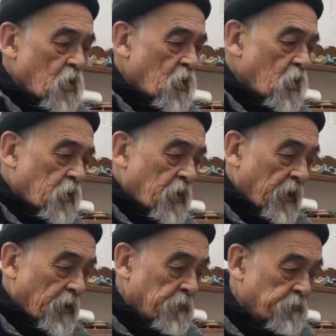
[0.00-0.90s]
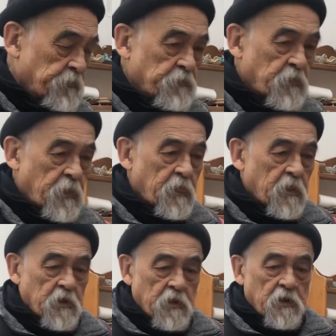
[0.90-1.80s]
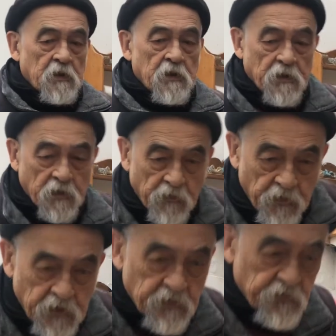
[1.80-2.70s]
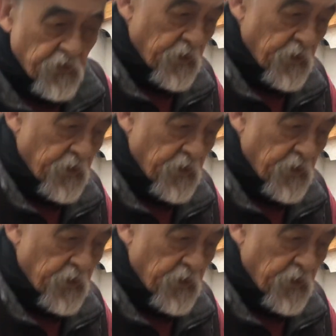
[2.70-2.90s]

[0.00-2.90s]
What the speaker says: Okay, now the next thing